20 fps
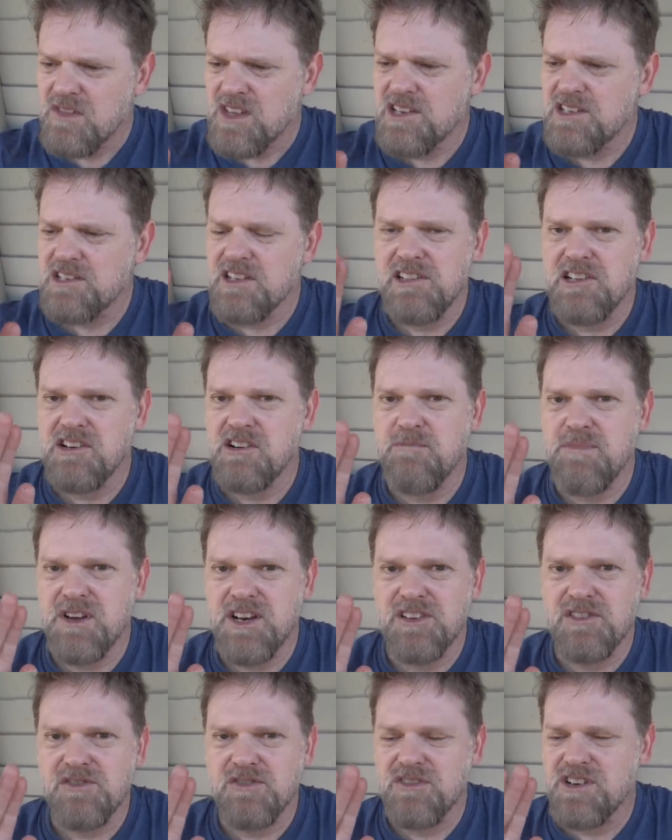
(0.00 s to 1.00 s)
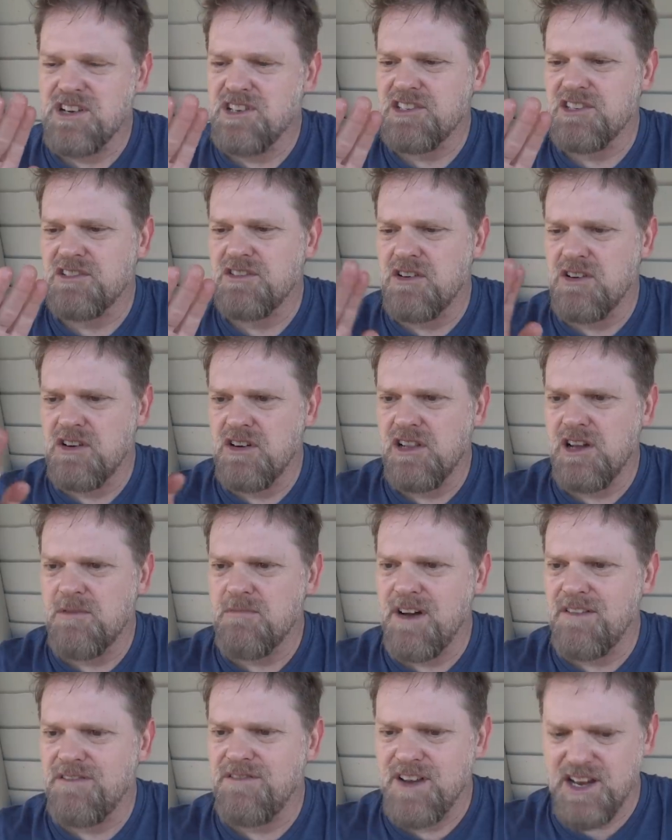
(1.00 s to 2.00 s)
There's a little bit of grease and oil on
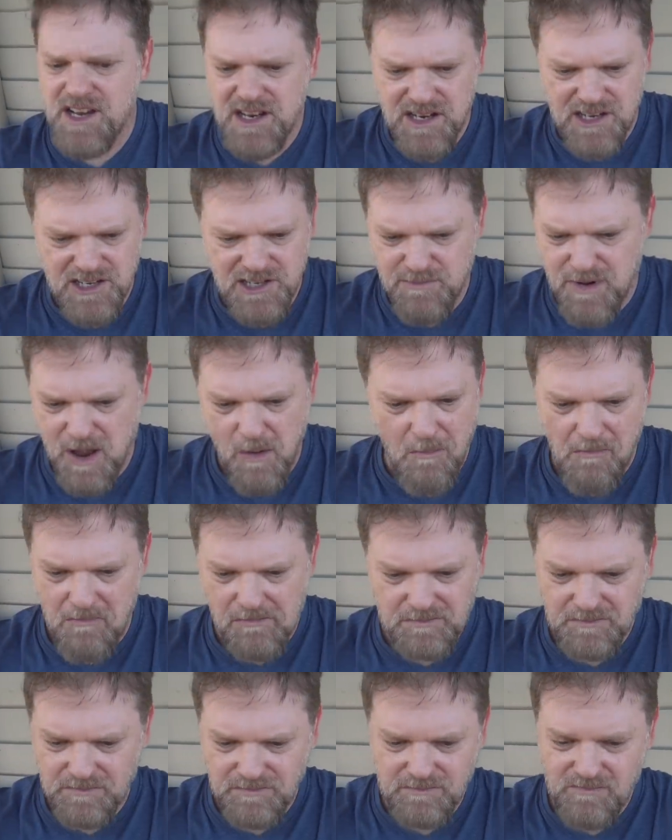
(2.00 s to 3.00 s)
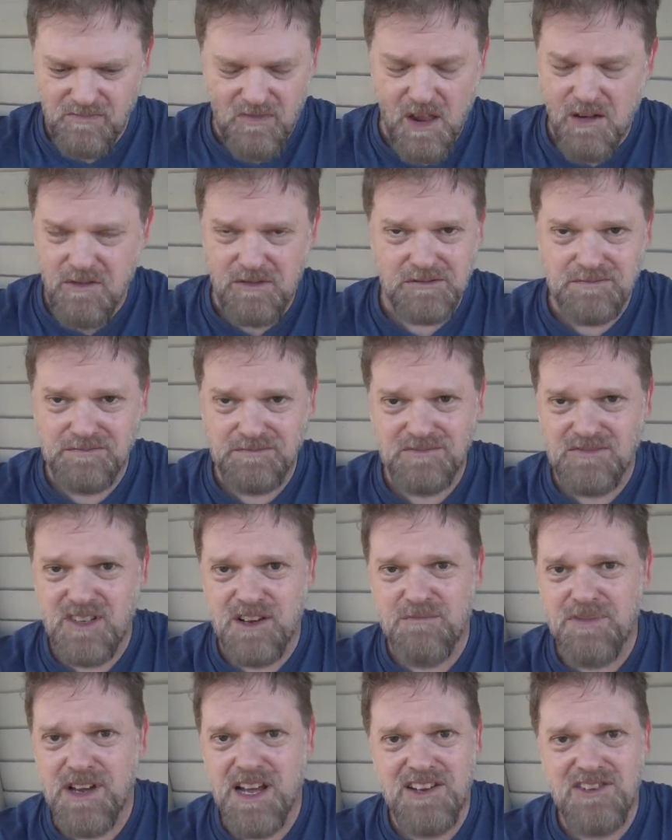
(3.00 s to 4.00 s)
my fingers, but
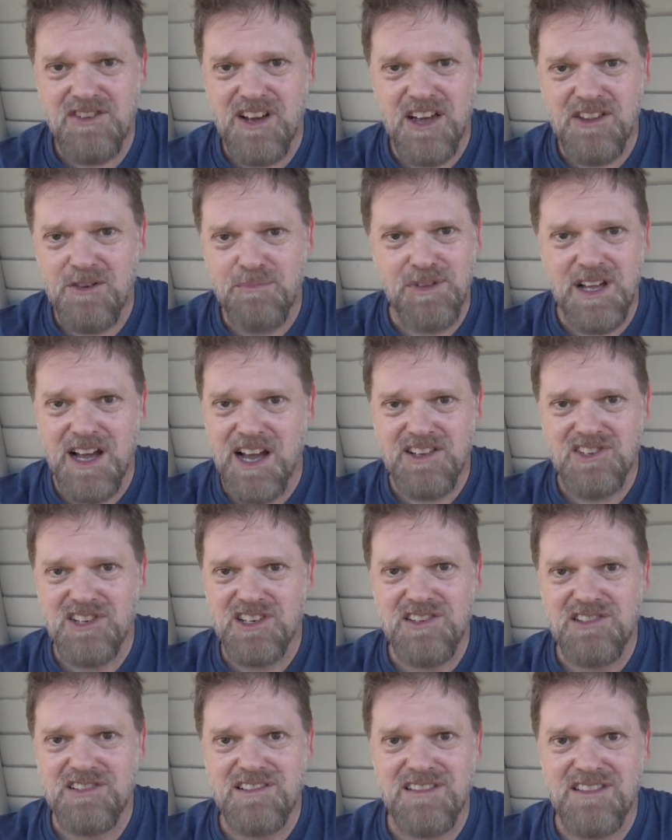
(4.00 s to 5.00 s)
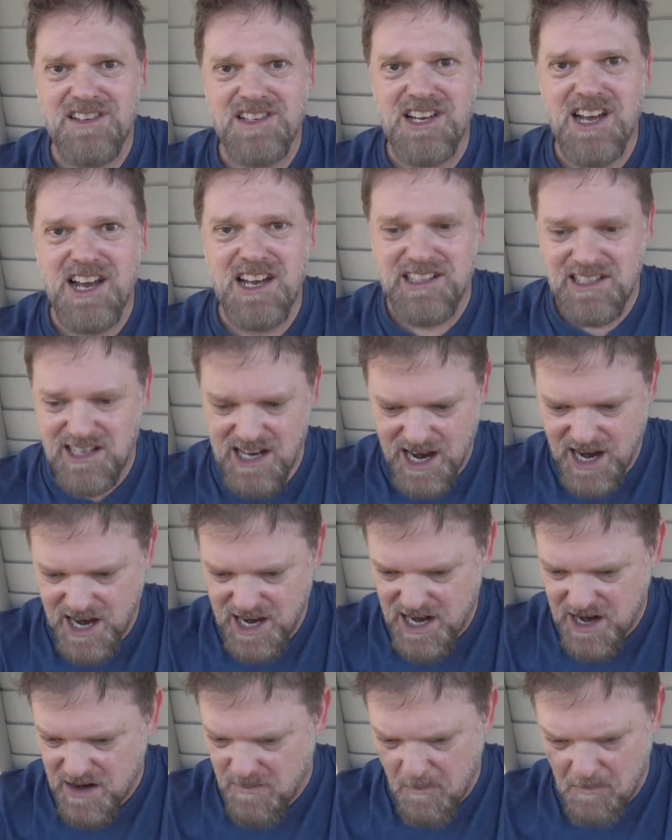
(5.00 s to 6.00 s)
compared to other places, there's hardly
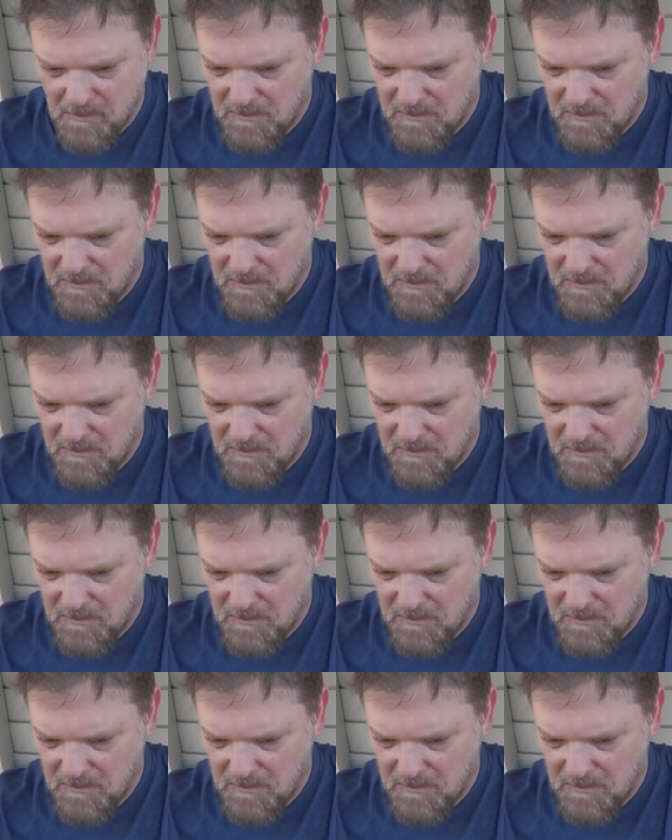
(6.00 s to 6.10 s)
any.